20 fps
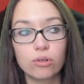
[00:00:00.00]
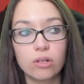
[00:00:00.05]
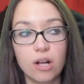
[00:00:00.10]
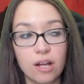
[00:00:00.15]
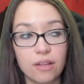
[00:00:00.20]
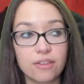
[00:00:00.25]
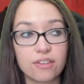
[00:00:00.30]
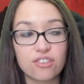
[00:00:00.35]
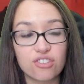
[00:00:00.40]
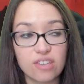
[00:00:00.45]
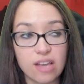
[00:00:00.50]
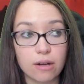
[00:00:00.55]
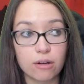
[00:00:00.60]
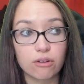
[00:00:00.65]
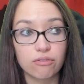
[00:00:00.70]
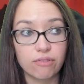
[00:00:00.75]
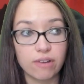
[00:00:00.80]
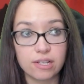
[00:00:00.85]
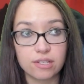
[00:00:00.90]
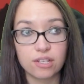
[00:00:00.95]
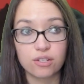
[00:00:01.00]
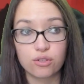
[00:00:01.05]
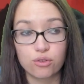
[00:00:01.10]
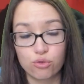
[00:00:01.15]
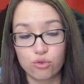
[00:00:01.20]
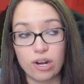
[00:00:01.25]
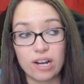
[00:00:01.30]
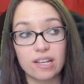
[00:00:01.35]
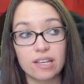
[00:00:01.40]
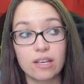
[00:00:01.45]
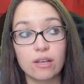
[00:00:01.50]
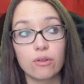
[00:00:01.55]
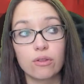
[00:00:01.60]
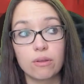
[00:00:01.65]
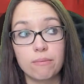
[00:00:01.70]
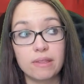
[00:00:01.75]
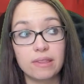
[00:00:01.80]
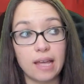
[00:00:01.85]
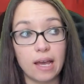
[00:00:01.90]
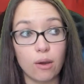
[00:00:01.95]
on the sacrificing to try to kill
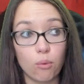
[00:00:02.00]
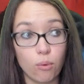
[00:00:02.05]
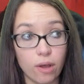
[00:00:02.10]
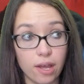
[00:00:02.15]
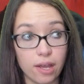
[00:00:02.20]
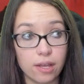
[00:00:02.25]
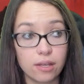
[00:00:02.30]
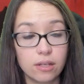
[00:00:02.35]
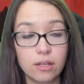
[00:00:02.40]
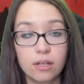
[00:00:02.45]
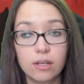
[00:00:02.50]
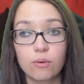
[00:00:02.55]
them in that way.